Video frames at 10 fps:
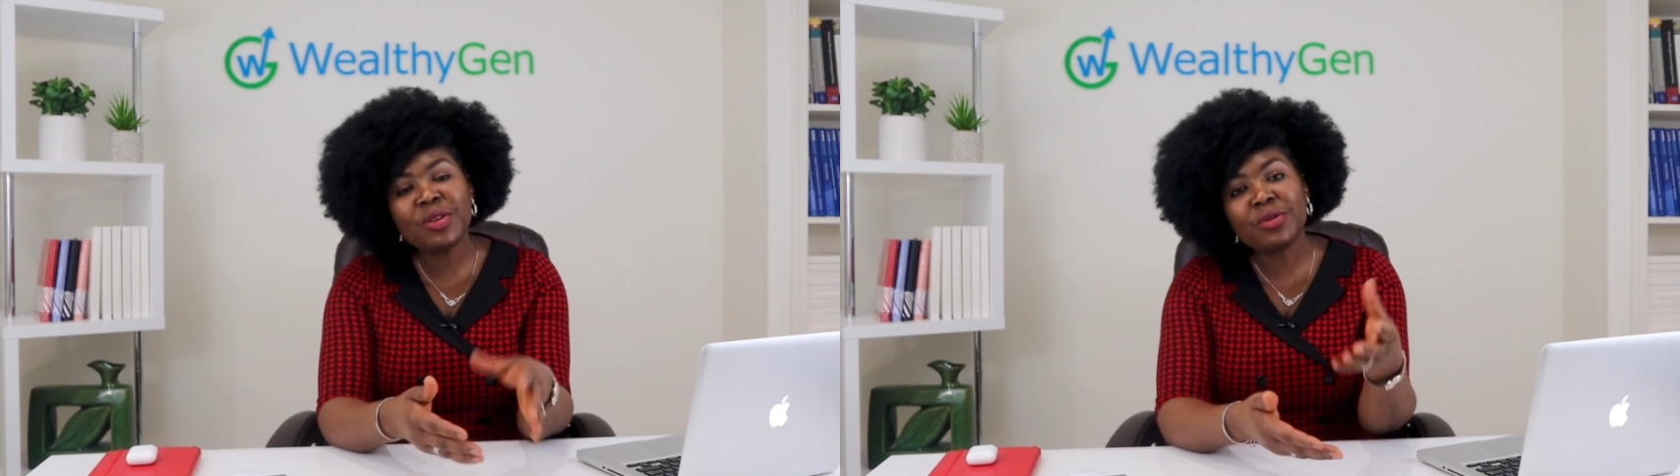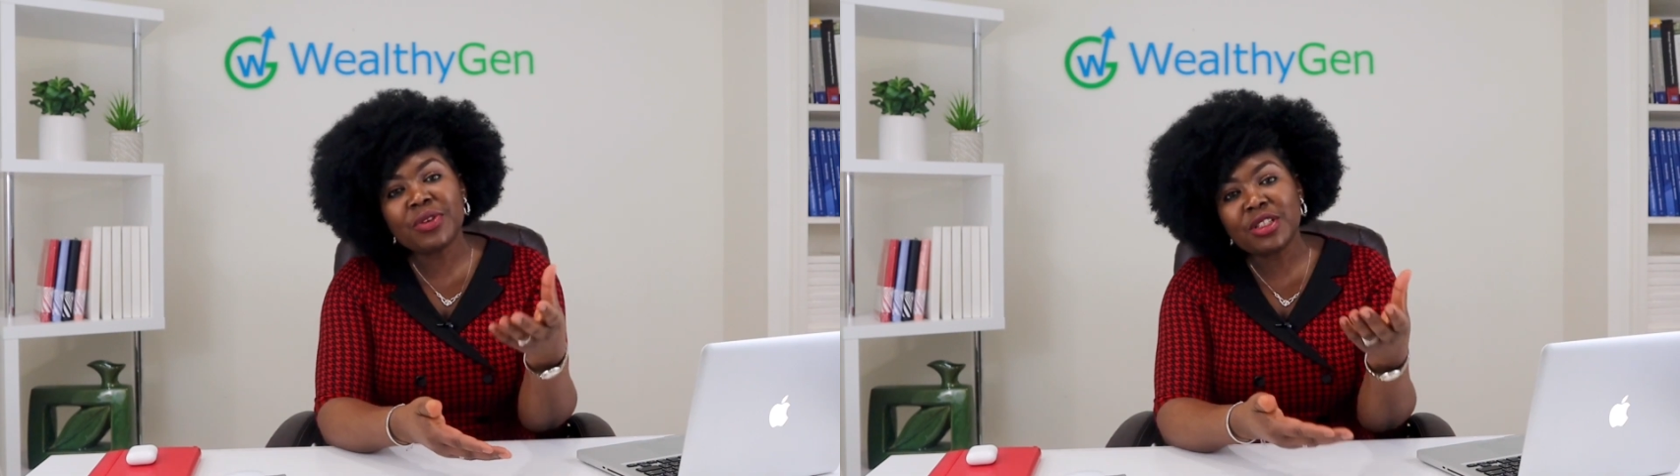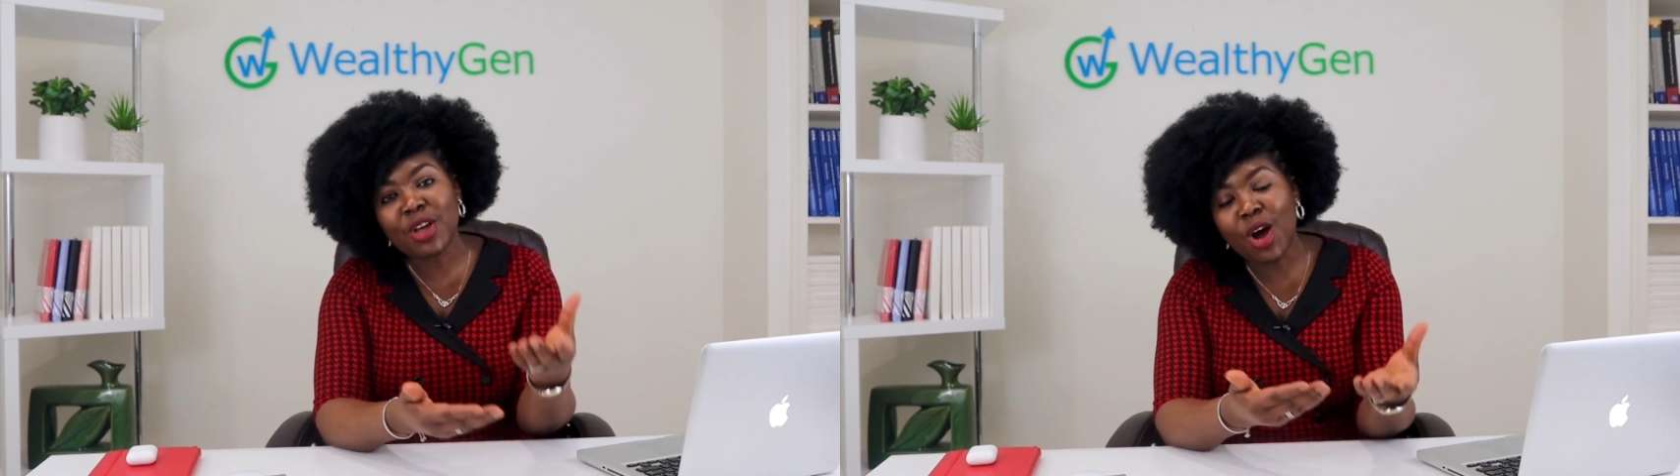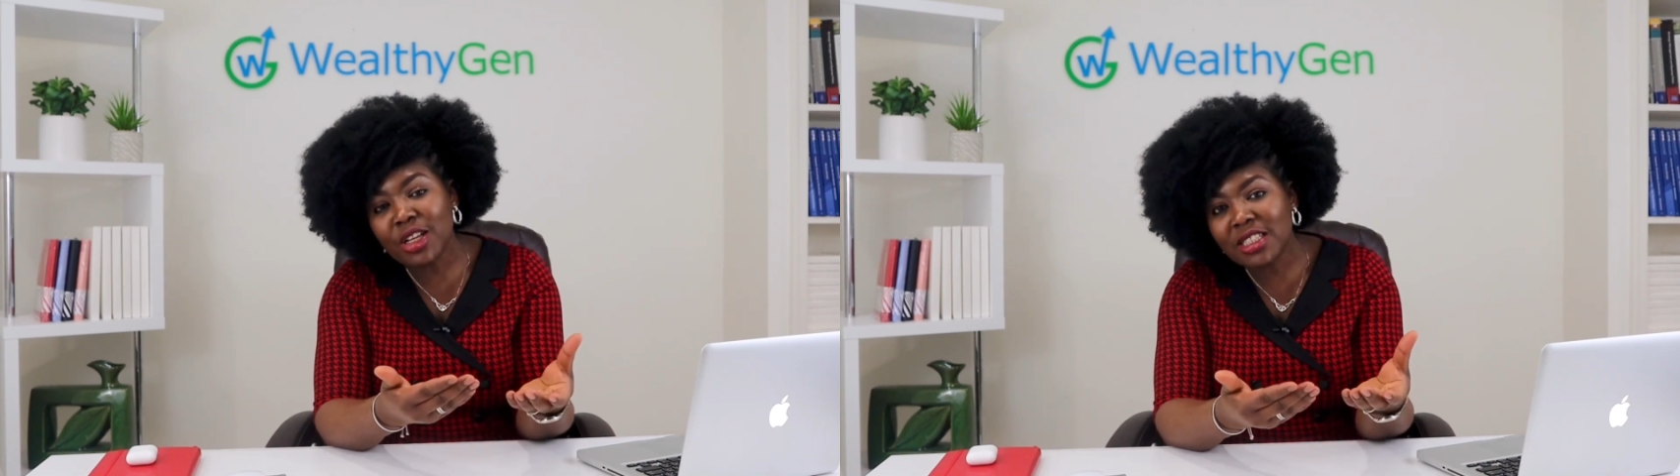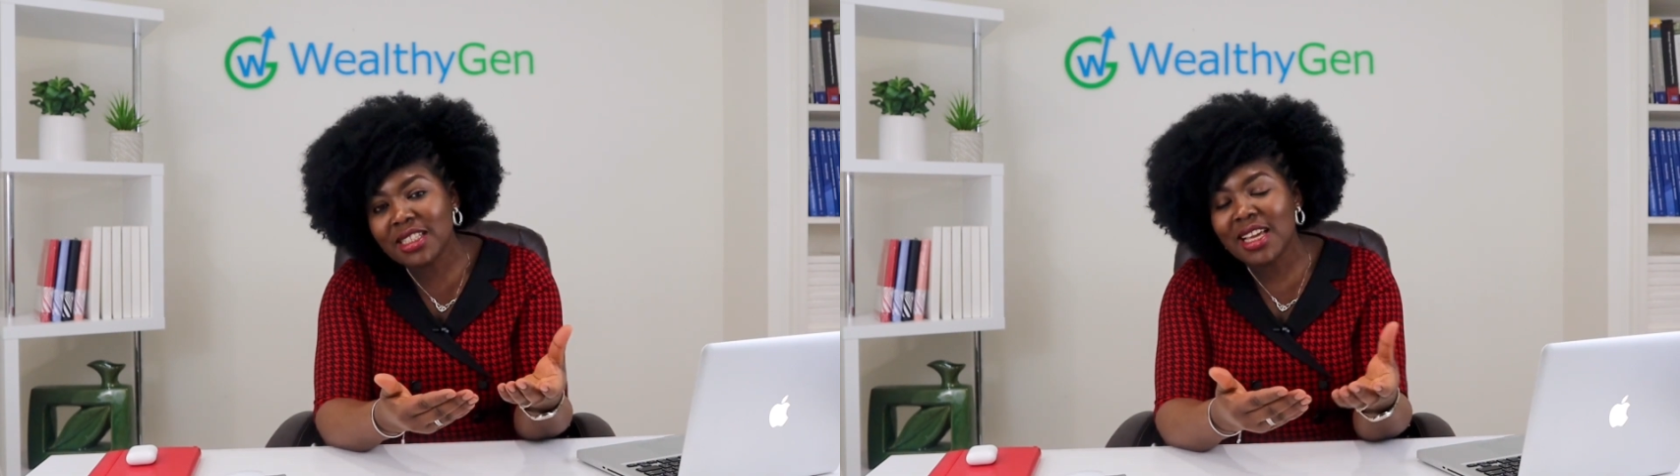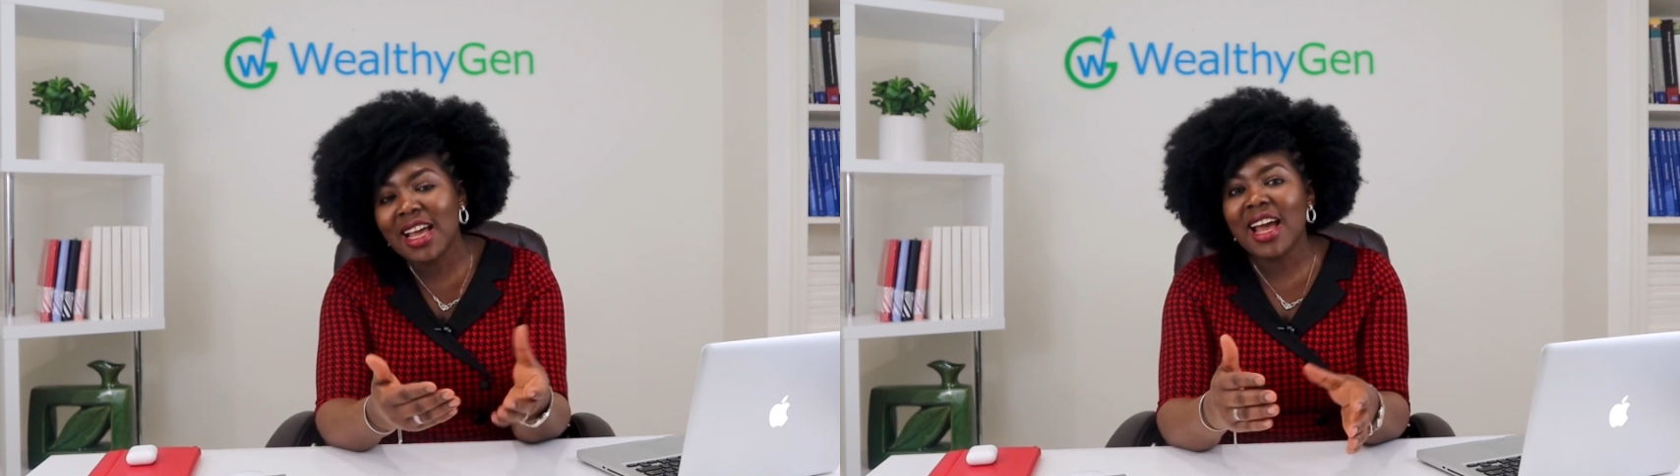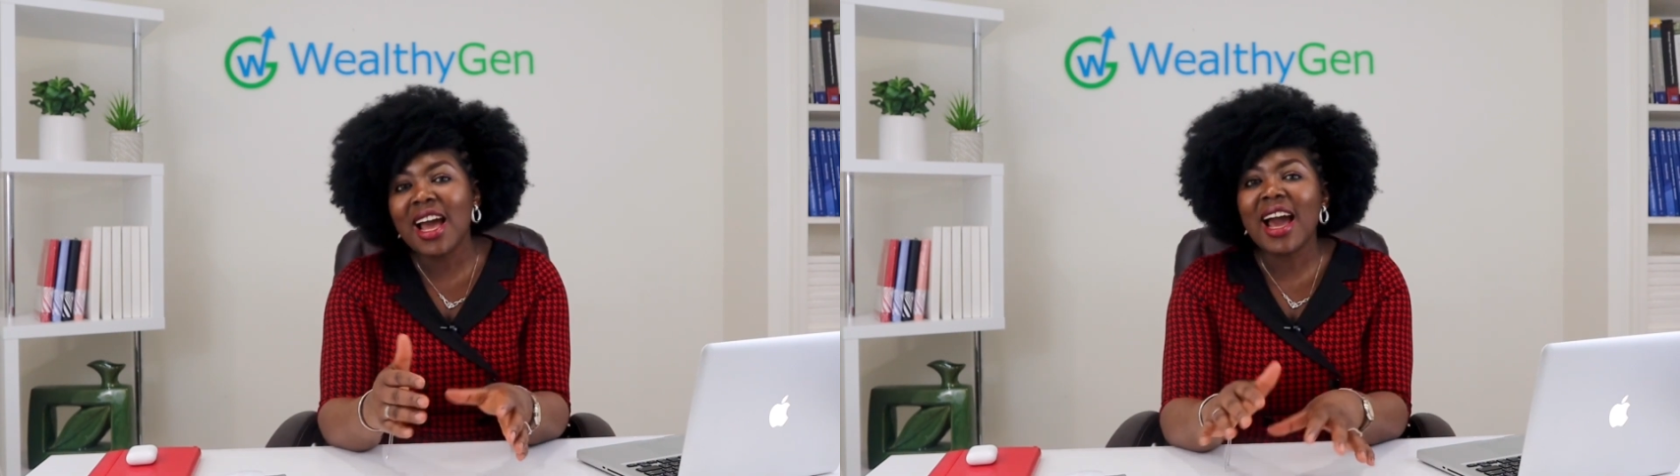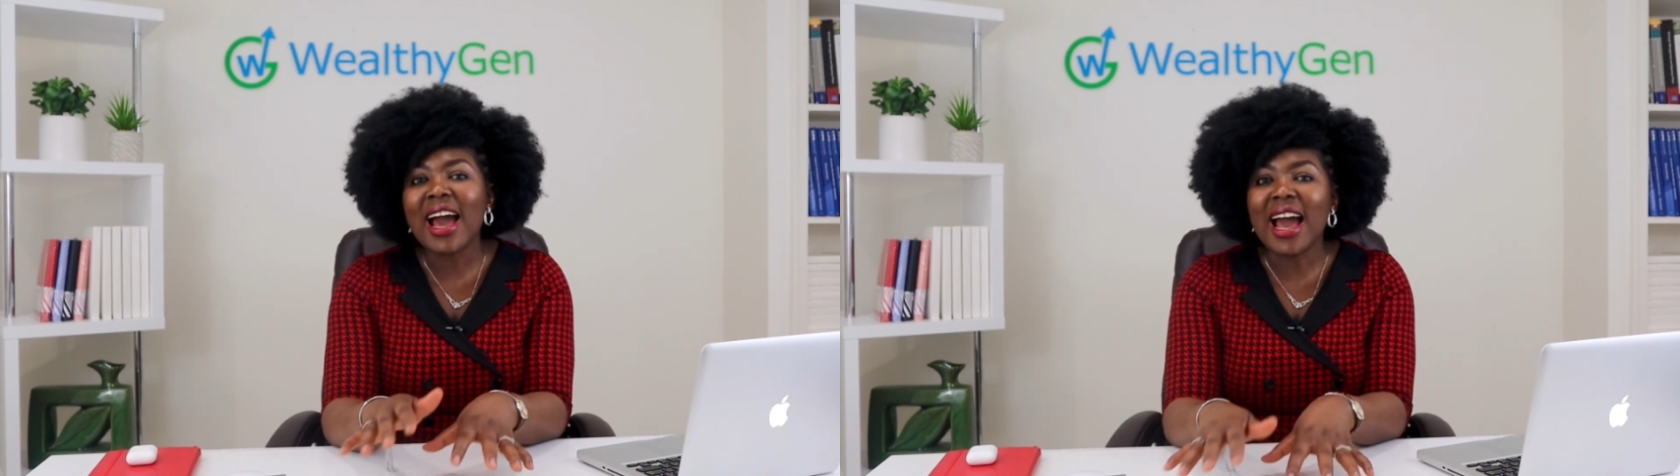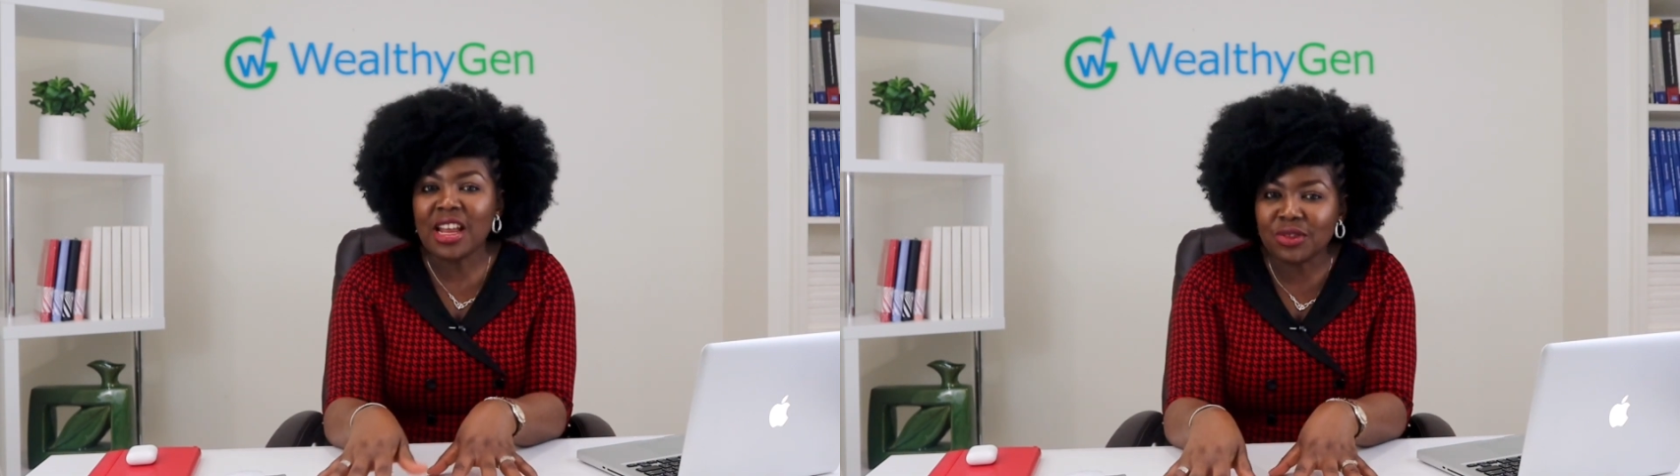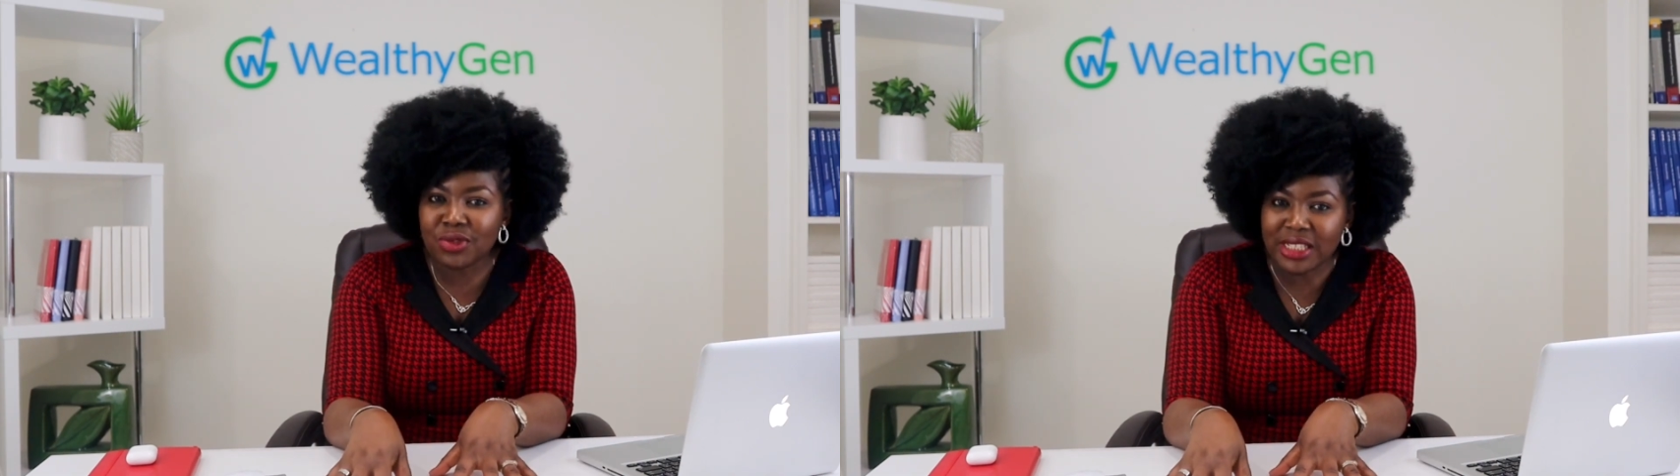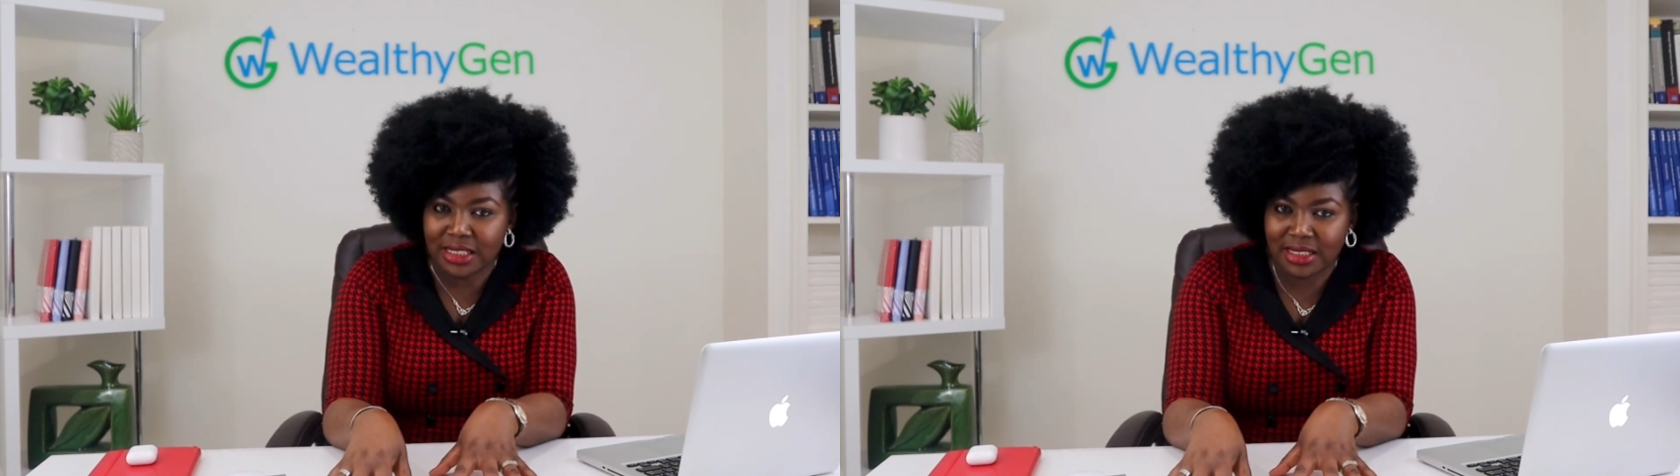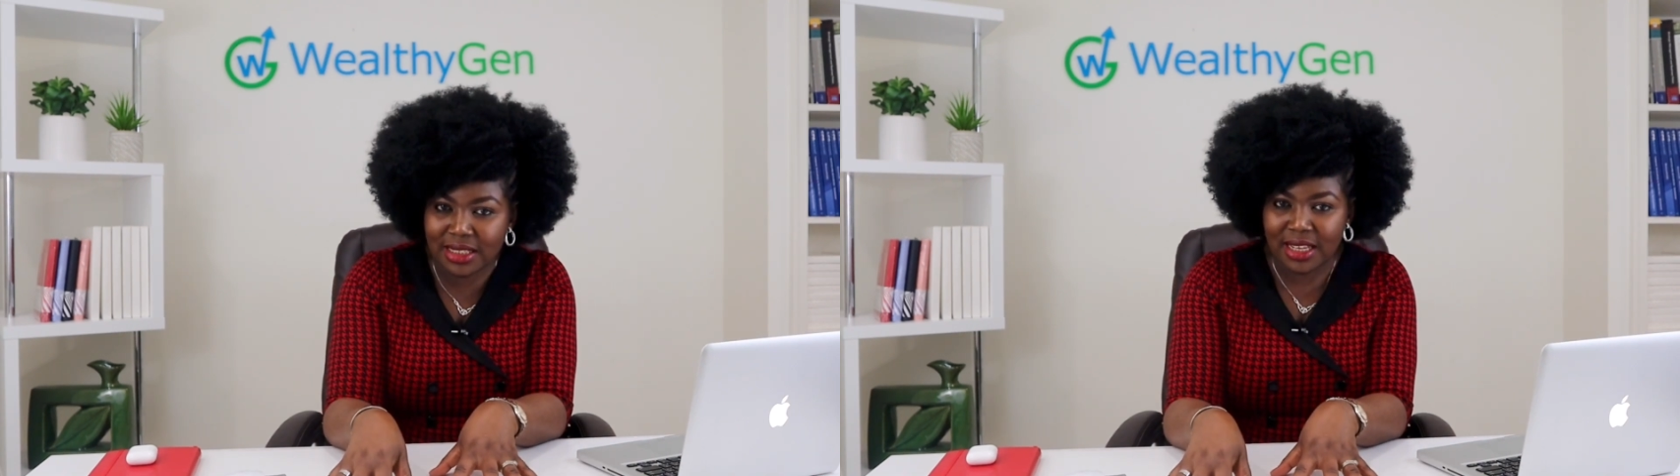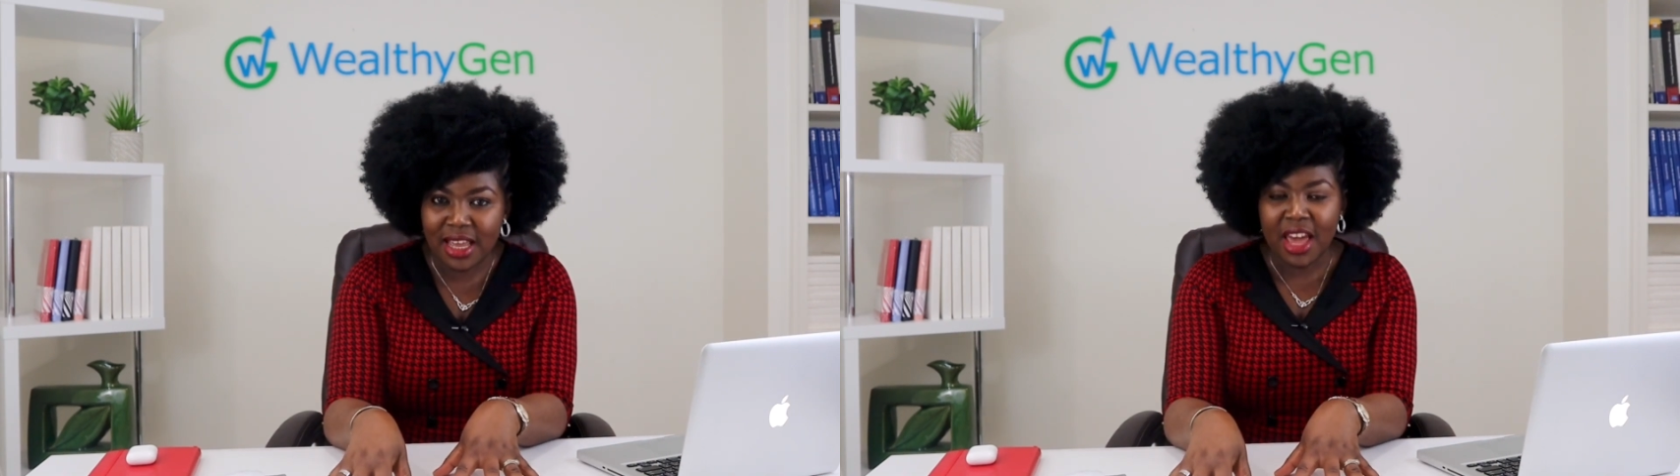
the returns and risk.